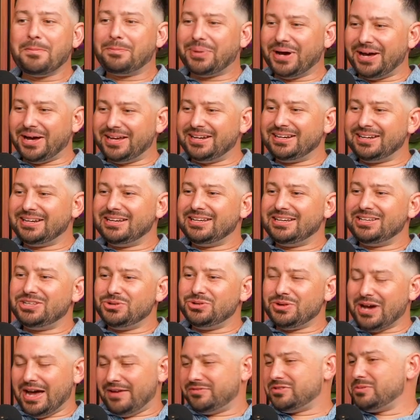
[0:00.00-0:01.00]
But
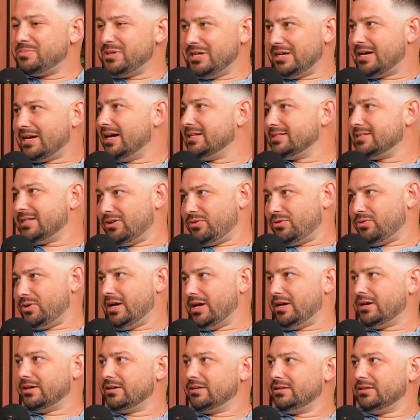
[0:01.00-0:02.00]
you have to be a content
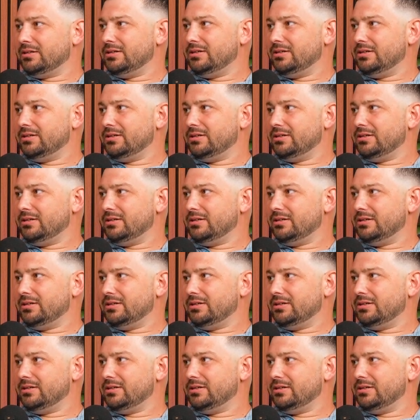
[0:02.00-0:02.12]
creator.